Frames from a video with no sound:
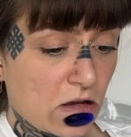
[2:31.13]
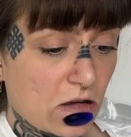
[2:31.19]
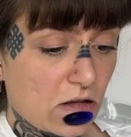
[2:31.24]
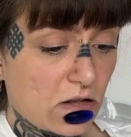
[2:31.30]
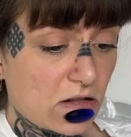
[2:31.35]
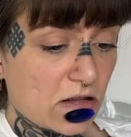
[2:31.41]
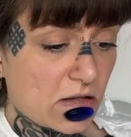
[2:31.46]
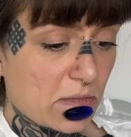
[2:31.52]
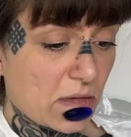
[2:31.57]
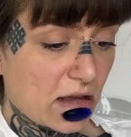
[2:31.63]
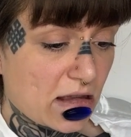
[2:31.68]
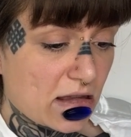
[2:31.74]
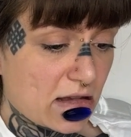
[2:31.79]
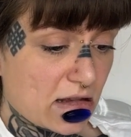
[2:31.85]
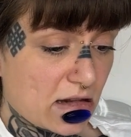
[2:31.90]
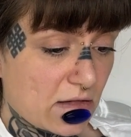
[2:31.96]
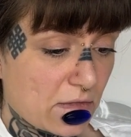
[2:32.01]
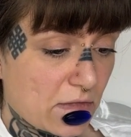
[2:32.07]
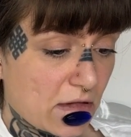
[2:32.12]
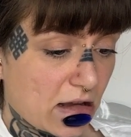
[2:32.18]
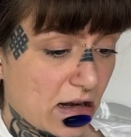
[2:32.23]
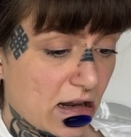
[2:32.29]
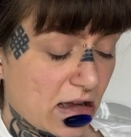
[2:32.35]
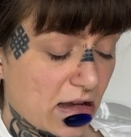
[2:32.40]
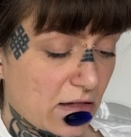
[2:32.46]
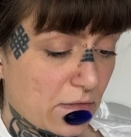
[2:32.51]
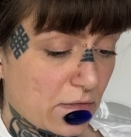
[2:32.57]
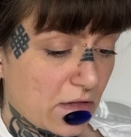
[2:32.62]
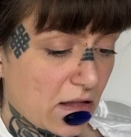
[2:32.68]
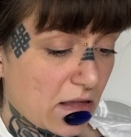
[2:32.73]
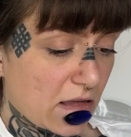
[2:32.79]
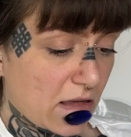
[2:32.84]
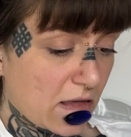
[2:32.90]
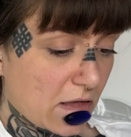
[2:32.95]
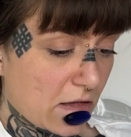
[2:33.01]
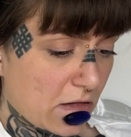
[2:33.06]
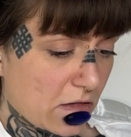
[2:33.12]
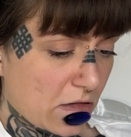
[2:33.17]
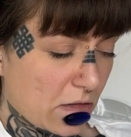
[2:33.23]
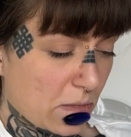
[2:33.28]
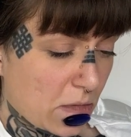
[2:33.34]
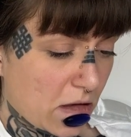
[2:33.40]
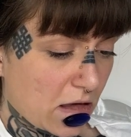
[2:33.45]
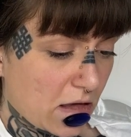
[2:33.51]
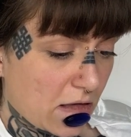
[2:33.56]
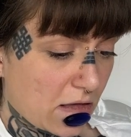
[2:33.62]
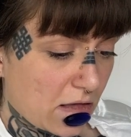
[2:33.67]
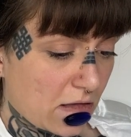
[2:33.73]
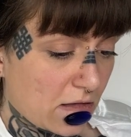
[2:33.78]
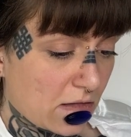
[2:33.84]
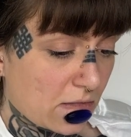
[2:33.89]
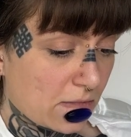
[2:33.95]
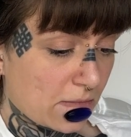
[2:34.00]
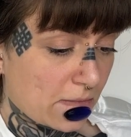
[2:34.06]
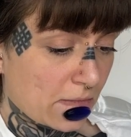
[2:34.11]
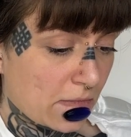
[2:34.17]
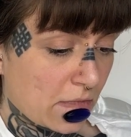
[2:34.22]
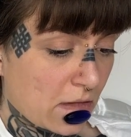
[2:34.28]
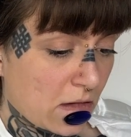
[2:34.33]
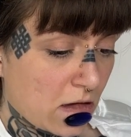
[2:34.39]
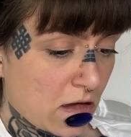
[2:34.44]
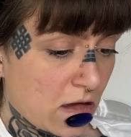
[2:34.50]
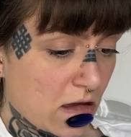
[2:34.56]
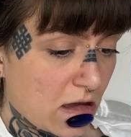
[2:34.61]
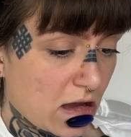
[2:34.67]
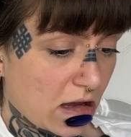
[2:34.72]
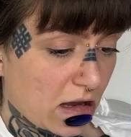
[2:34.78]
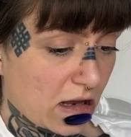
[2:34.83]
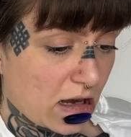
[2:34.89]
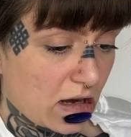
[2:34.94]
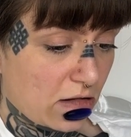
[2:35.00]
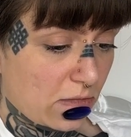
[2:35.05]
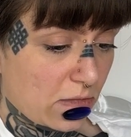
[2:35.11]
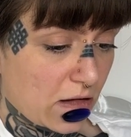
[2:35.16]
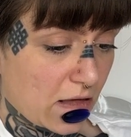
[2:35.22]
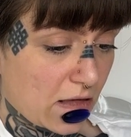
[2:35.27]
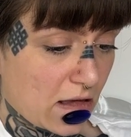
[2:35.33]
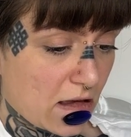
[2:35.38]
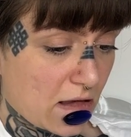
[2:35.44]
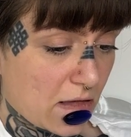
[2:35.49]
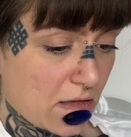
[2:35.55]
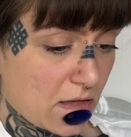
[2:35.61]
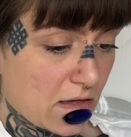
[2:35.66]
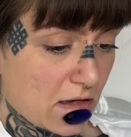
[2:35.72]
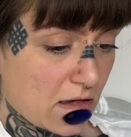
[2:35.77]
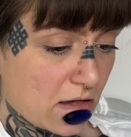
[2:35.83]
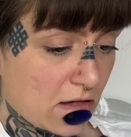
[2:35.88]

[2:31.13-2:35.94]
All depending if the client fancies another piercing. I can always ask. I